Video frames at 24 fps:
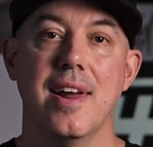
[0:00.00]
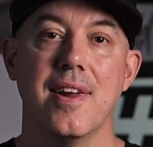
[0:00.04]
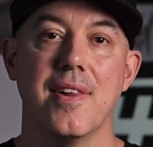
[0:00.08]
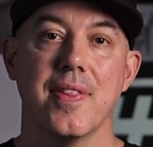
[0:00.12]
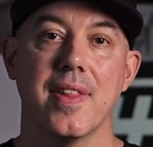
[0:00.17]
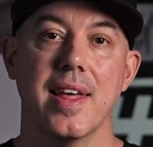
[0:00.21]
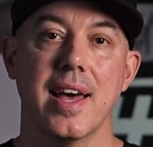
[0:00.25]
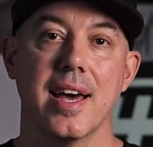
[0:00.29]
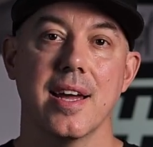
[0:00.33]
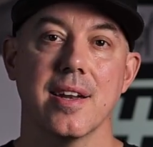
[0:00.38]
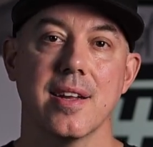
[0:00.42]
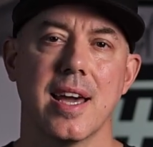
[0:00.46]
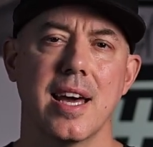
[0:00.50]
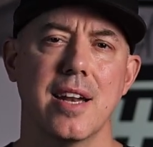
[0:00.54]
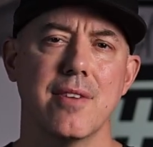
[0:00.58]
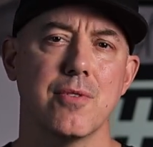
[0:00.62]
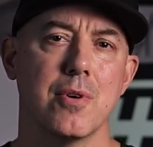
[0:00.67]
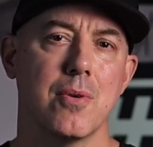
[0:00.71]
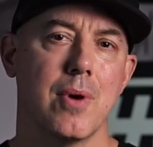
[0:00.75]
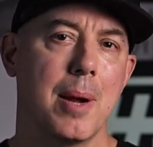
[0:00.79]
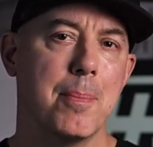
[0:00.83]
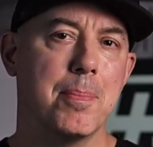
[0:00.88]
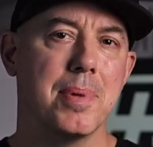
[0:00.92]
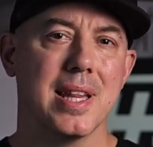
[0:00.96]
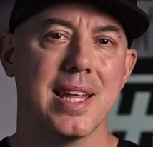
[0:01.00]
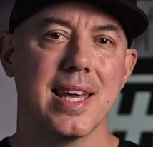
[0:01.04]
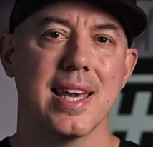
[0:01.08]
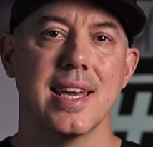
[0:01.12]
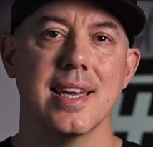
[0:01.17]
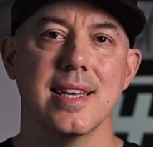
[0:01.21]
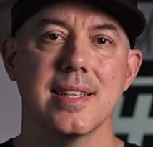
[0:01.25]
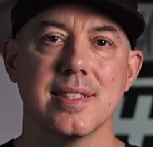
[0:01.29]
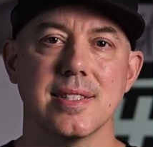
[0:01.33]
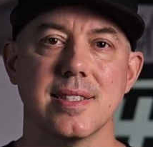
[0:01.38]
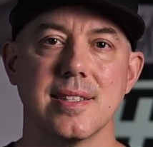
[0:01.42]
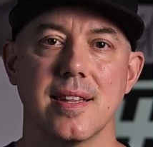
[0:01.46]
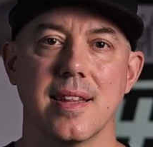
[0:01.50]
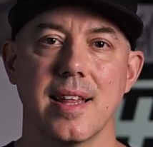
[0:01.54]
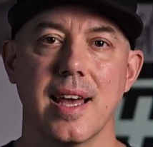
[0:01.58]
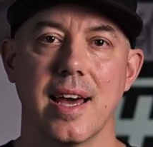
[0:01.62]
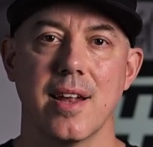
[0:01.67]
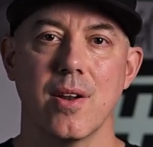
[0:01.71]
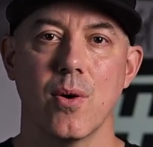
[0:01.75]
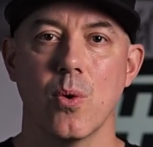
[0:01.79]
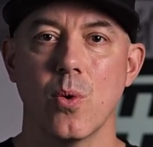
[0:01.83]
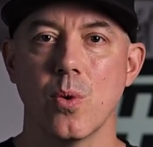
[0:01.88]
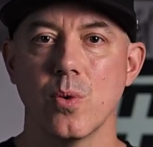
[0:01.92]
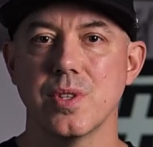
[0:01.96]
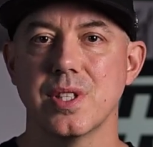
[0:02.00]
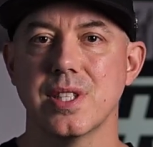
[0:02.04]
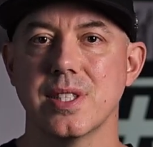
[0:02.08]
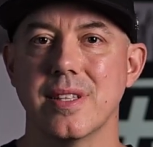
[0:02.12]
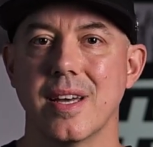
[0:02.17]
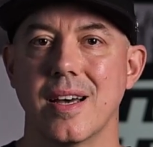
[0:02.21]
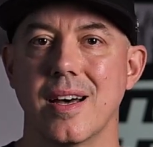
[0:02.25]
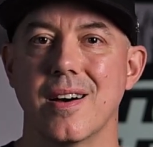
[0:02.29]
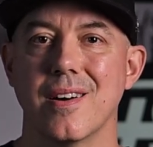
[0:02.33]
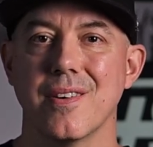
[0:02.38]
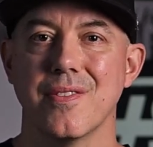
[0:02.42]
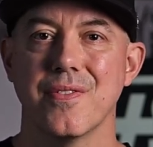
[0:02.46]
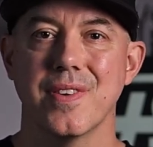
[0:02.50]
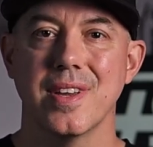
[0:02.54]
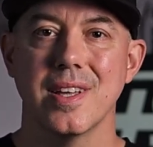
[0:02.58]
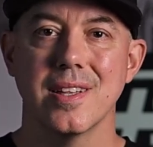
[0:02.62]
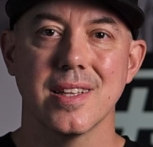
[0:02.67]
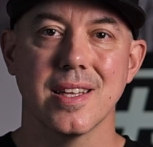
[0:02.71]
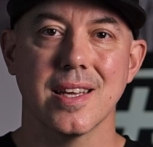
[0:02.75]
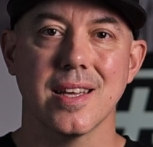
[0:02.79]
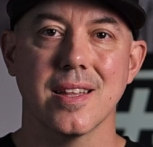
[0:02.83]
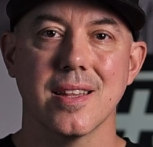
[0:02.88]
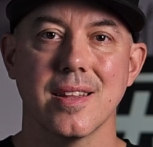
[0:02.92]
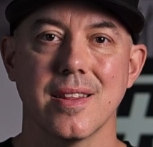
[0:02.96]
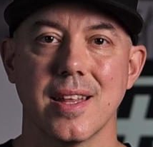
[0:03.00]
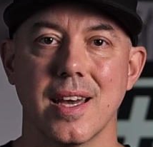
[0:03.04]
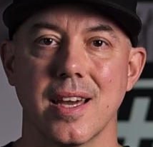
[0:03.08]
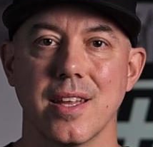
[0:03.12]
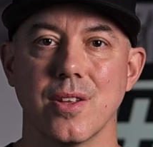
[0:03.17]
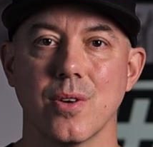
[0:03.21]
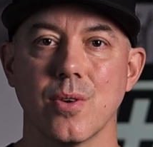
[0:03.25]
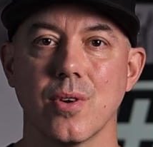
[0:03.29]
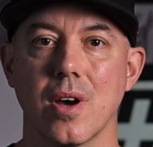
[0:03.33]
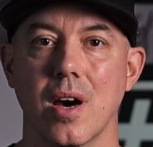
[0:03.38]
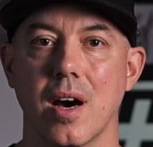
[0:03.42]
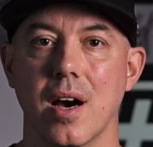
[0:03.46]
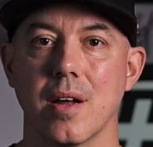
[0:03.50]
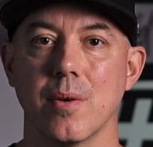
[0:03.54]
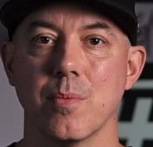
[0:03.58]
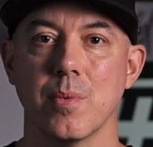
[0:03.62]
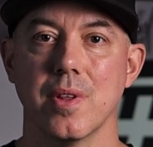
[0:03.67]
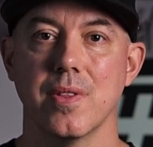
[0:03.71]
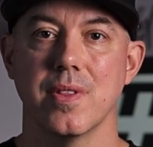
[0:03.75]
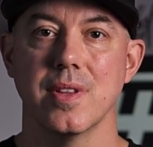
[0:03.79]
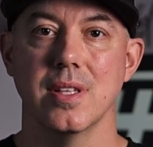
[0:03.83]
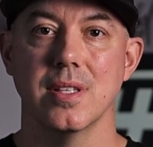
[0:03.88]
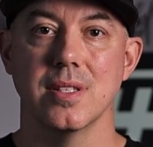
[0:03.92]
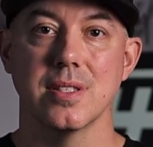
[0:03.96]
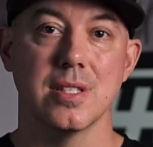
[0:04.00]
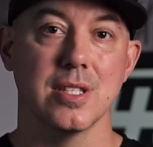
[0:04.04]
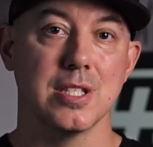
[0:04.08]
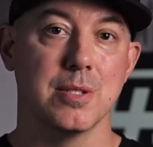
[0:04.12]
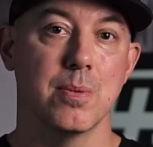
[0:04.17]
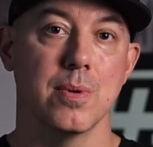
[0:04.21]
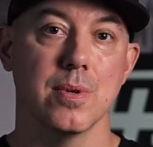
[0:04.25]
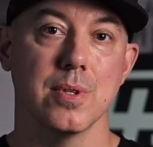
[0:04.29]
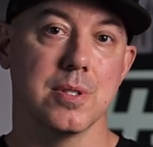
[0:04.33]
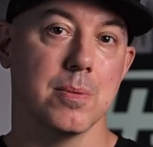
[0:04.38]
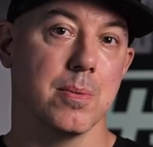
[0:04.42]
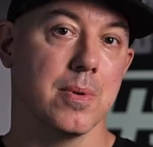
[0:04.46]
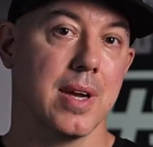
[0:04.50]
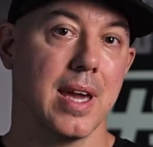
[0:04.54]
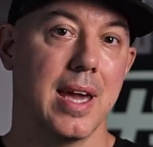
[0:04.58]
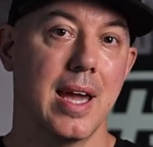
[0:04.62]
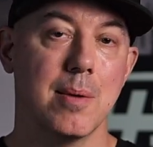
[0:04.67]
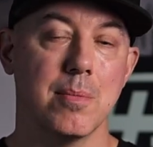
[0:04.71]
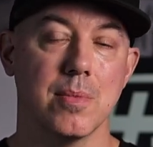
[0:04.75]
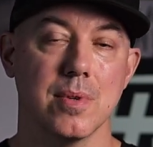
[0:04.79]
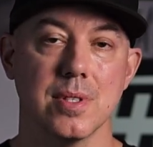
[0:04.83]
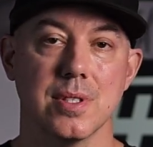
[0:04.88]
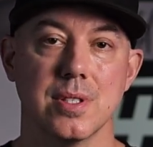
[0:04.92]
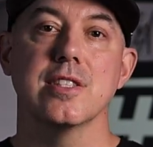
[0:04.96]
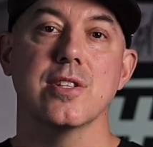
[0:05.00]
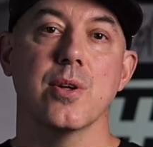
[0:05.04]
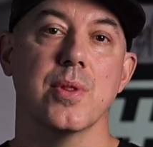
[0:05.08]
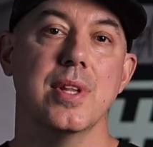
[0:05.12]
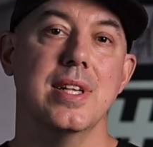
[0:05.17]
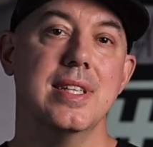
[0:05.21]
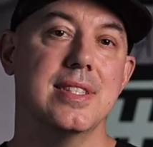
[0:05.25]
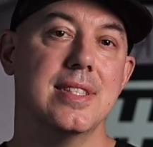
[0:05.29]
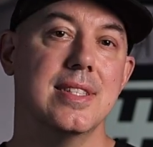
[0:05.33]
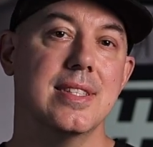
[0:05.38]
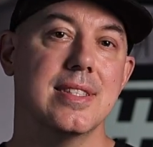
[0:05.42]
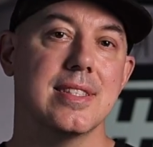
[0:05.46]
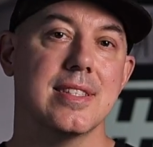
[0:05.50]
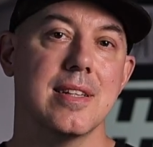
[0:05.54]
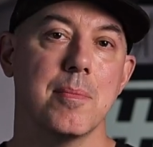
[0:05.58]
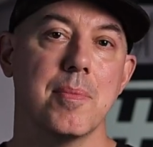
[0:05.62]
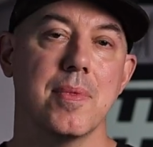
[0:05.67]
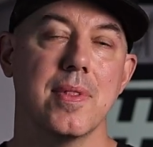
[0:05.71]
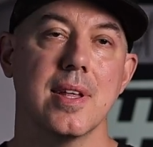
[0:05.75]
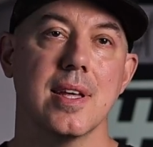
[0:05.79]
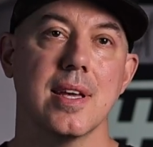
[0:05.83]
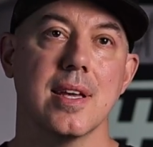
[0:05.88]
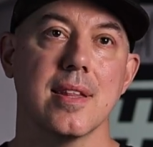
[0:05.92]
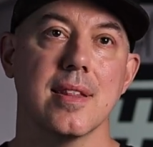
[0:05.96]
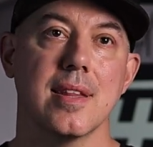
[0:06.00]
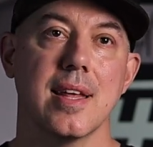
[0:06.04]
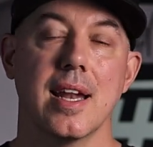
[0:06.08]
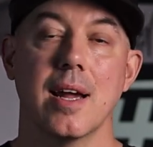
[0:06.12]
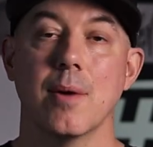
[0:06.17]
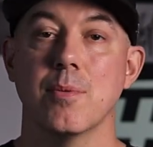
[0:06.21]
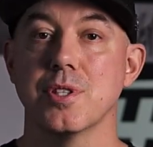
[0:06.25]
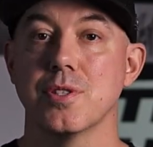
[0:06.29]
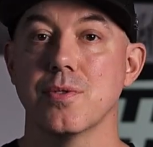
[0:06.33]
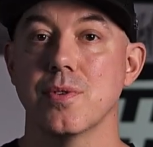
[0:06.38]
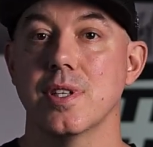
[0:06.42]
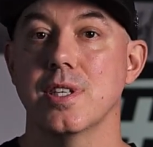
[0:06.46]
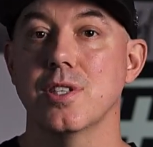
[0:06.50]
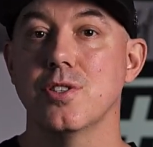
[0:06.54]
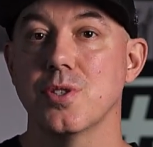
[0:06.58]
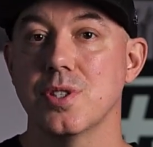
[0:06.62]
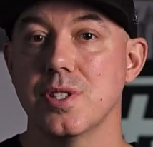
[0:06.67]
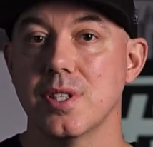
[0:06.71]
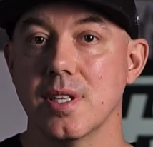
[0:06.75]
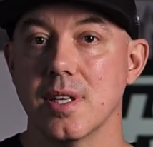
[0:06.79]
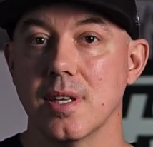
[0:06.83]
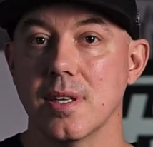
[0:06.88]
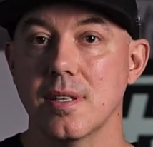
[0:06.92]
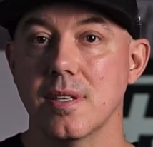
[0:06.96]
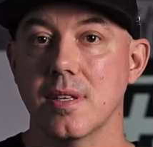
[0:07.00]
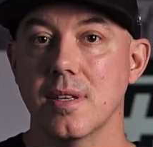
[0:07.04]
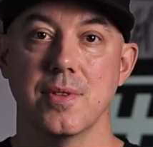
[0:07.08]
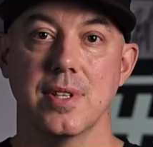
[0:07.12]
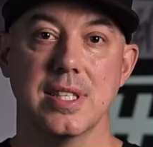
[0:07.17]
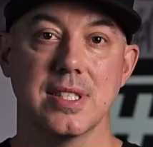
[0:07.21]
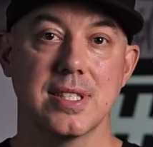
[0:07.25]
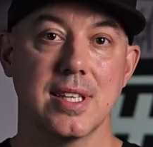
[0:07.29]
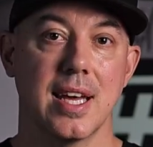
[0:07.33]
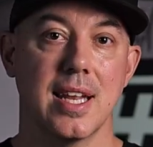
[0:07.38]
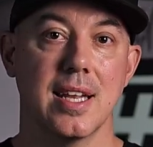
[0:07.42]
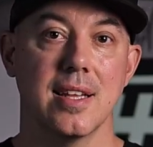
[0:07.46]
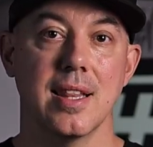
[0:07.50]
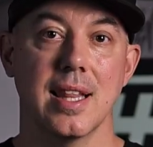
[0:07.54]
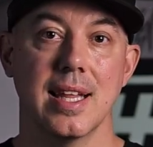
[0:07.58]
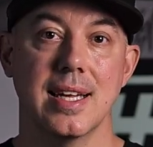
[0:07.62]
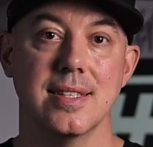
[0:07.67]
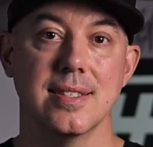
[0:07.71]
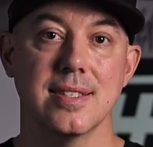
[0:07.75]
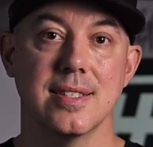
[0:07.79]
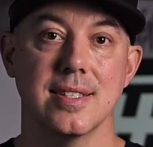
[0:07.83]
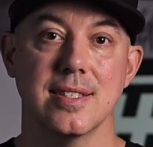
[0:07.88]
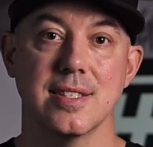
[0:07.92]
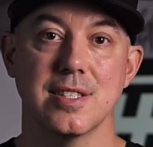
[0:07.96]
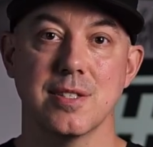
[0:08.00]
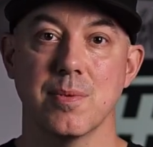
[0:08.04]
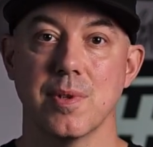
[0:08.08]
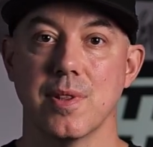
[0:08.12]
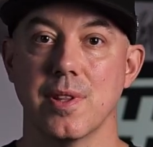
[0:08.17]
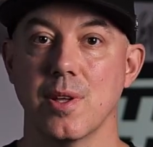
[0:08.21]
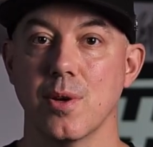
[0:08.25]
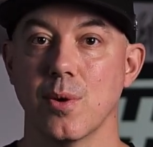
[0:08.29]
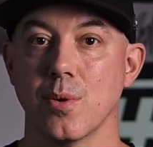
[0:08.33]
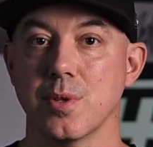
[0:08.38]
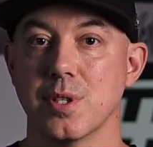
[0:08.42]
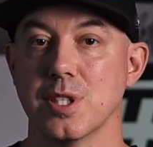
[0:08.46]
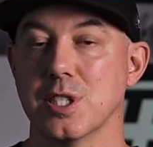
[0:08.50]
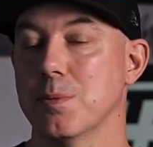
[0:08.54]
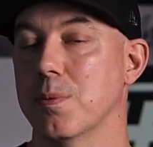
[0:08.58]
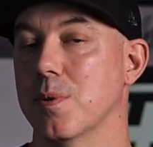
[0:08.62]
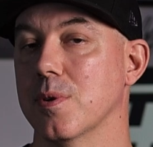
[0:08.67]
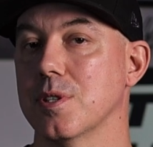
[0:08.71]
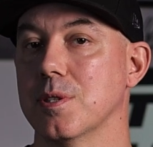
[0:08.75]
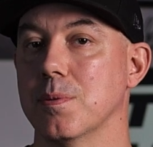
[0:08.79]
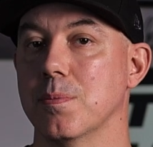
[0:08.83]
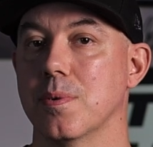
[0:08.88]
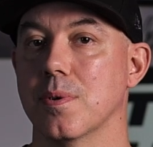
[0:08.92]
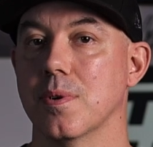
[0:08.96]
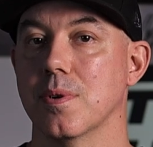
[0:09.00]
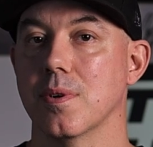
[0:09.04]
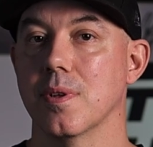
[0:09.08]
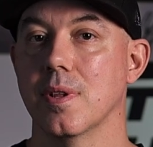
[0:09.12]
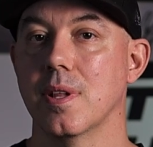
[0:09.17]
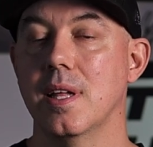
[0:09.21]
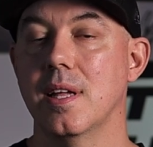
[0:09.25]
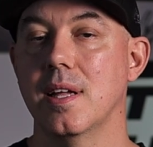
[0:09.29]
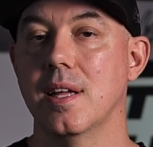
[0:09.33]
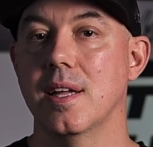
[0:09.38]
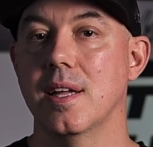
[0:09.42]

that kind of replicates that old style feeling that you got with these disposable cameras. So this is something that I was really interested in, these kind of lenses with the old disposable